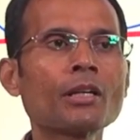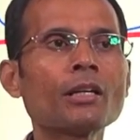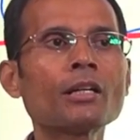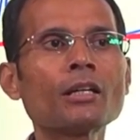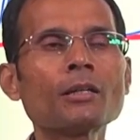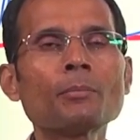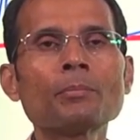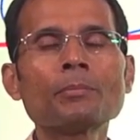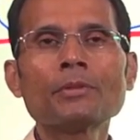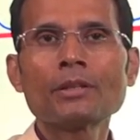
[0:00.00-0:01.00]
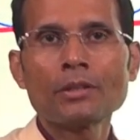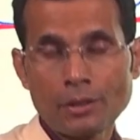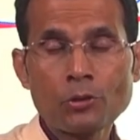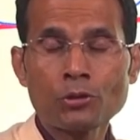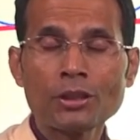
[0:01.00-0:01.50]
uh, uh,
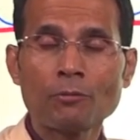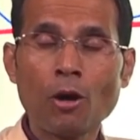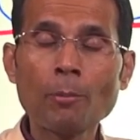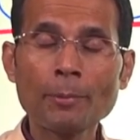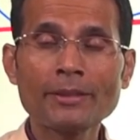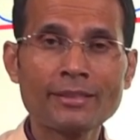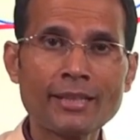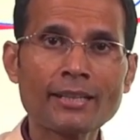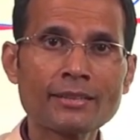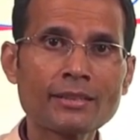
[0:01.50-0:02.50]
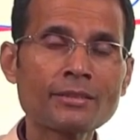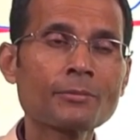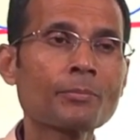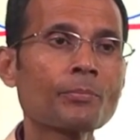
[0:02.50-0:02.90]
could the warm up exercises